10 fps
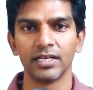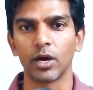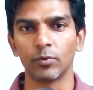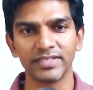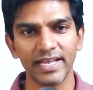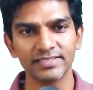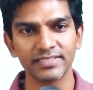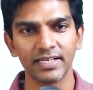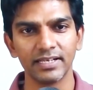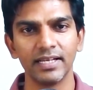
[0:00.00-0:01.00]
Now with that
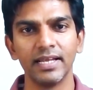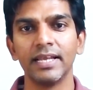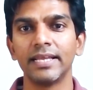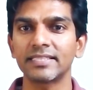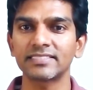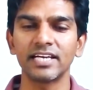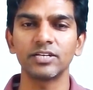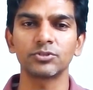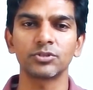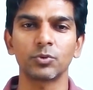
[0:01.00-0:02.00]
said, let's get
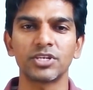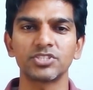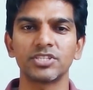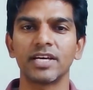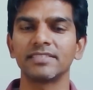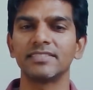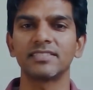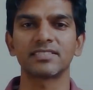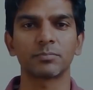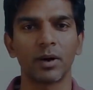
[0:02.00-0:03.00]
into the question and see
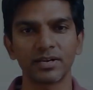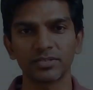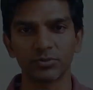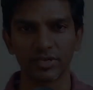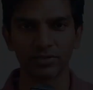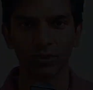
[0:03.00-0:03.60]
the smartest way to